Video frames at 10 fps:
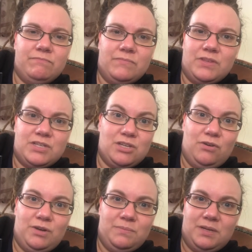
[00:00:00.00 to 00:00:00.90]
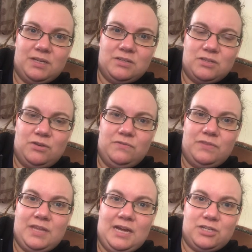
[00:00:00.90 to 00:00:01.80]
the timings of
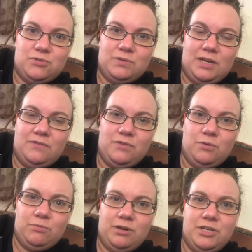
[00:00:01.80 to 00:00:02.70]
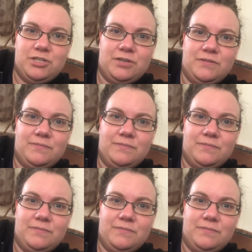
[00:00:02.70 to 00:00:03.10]
the actual day of the operation.